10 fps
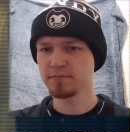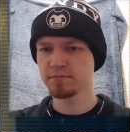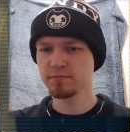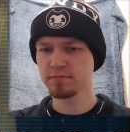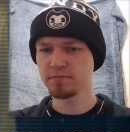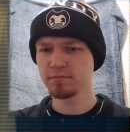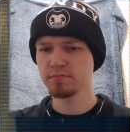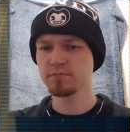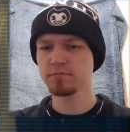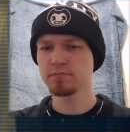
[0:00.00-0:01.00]

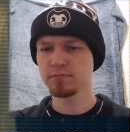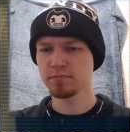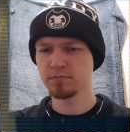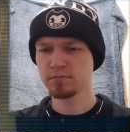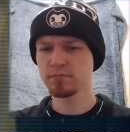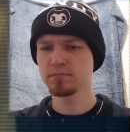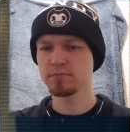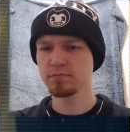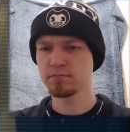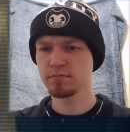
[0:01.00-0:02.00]

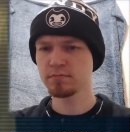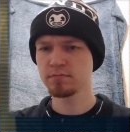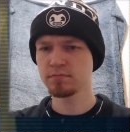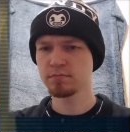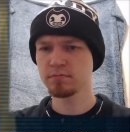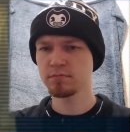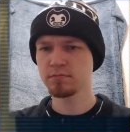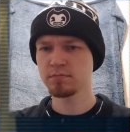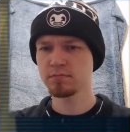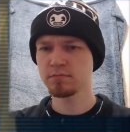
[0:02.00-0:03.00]

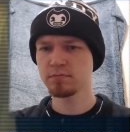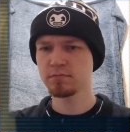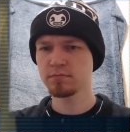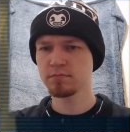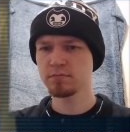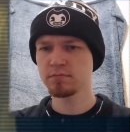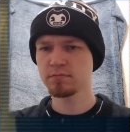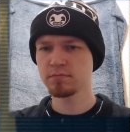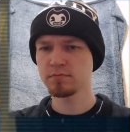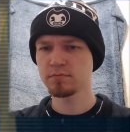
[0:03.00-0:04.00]

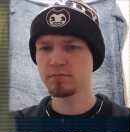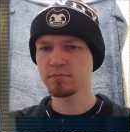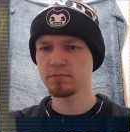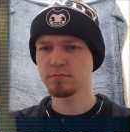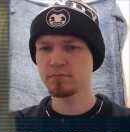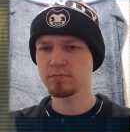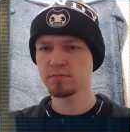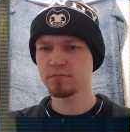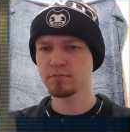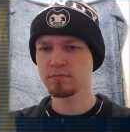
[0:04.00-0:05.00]

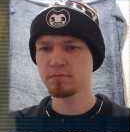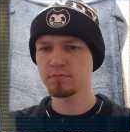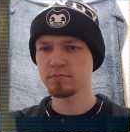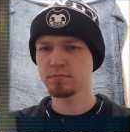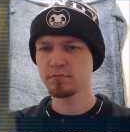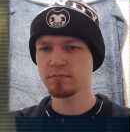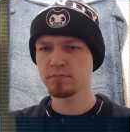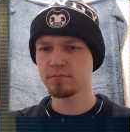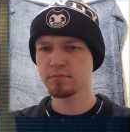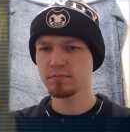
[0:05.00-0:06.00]

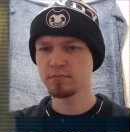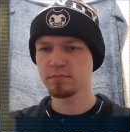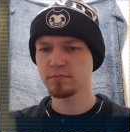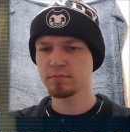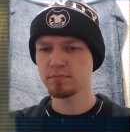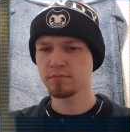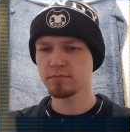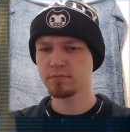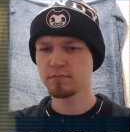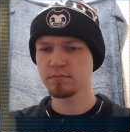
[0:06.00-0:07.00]

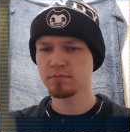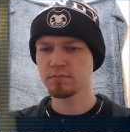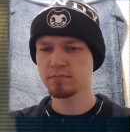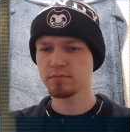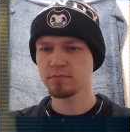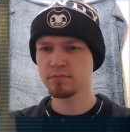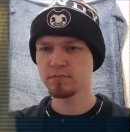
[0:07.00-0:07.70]
(no one is talking)